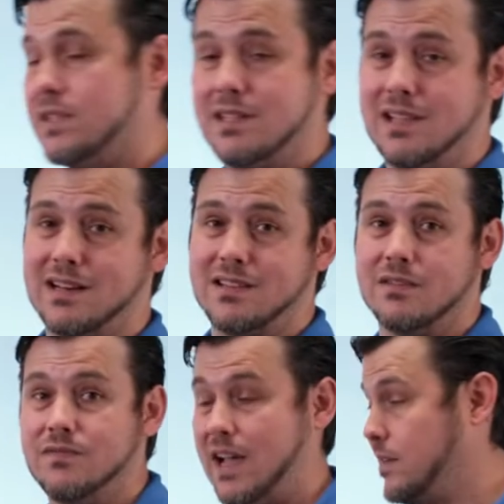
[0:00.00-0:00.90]
select the
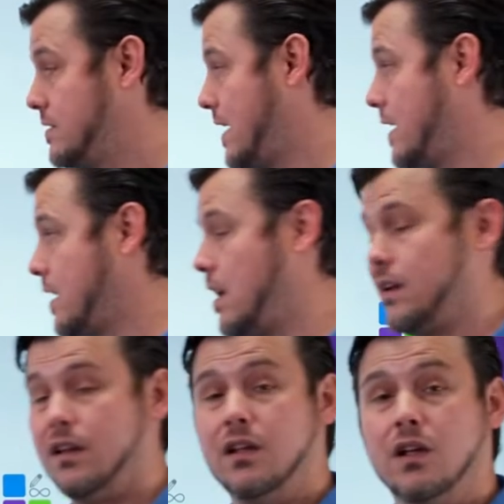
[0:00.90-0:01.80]
Files
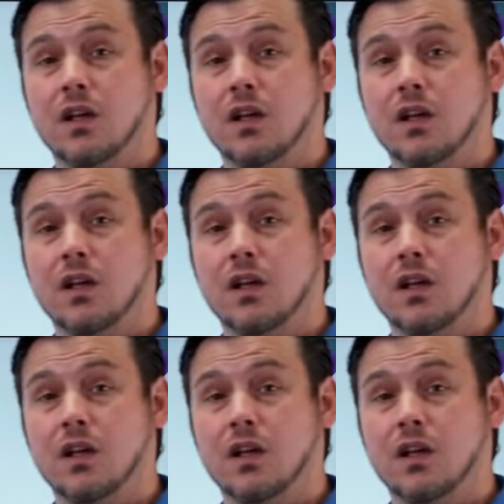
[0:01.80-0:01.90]
icon